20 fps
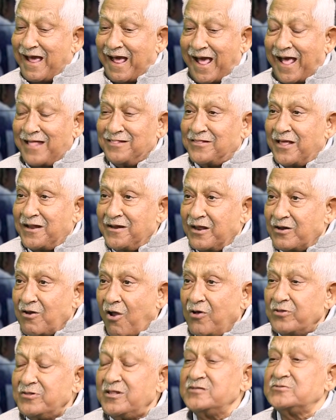and then
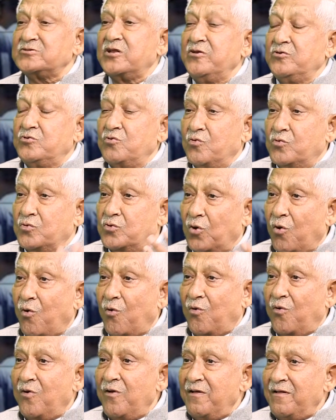allow this thing to
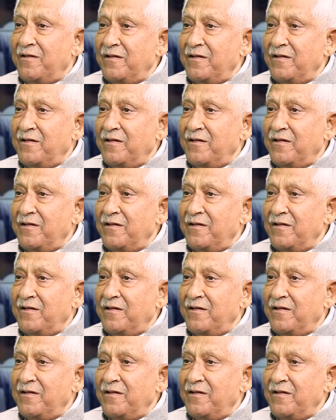grow,